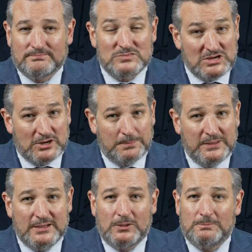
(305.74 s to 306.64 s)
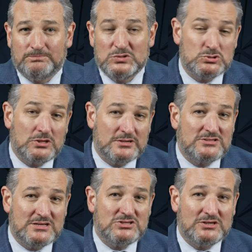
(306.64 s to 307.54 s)
Derrick Bell, who started
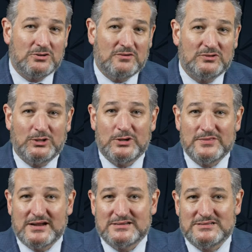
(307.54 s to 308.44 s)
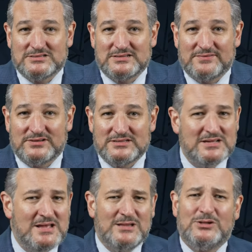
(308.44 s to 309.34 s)
teaching at Harvard Law in the nineteen seventies,
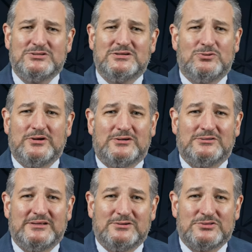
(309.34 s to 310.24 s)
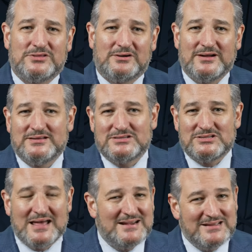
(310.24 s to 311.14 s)
looked at critical legal theory and
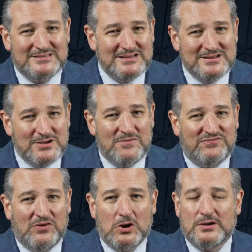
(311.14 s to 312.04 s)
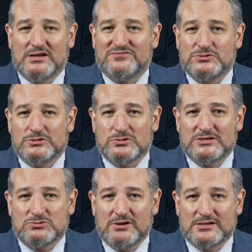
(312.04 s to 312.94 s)
decided it didn't go far enough to
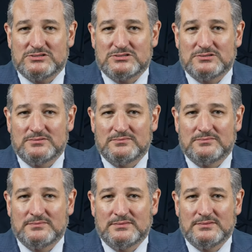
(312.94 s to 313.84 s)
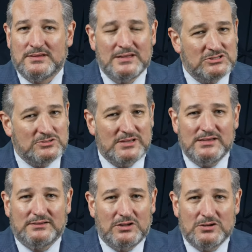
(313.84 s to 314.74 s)
address race. So
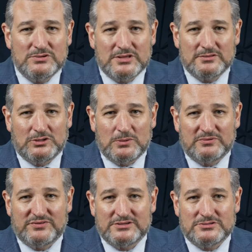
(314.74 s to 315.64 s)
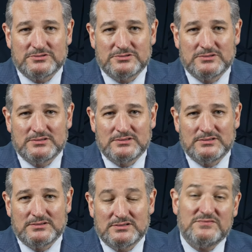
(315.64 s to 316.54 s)
he, along with other law professors,
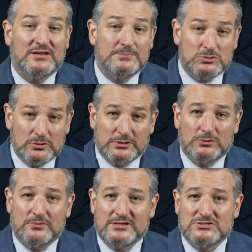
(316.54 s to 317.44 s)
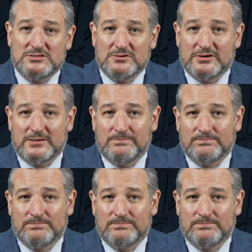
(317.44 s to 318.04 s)
developed critical race theory,